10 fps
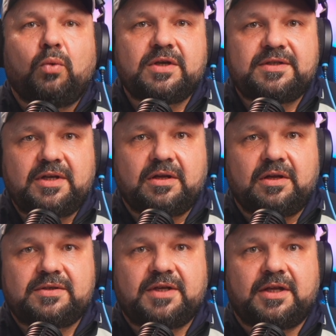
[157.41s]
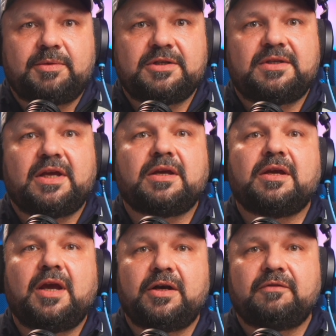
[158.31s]
Once the analog setup is taken
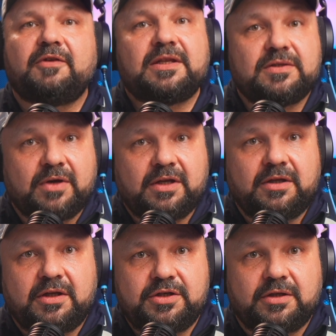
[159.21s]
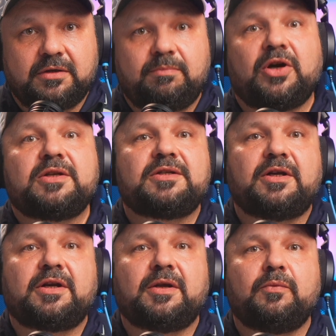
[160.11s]
care of, let's look at the digital part,
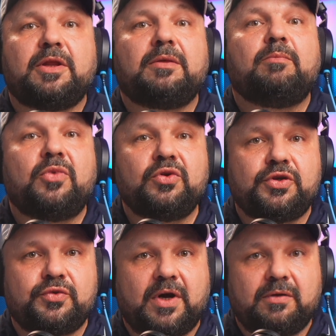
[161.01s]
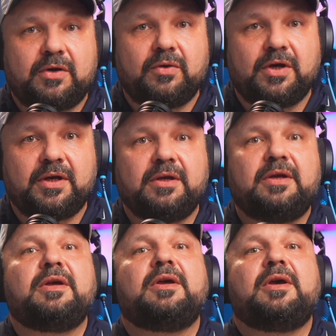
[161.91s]
starting with multitrack recording,
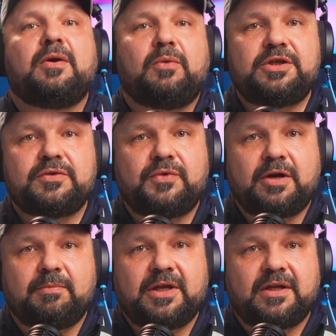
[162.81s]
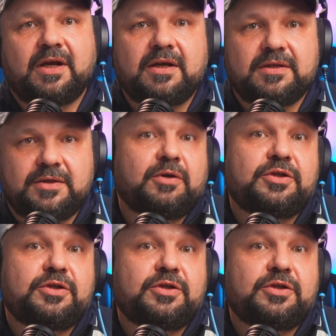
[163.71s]
which is recommended unless you are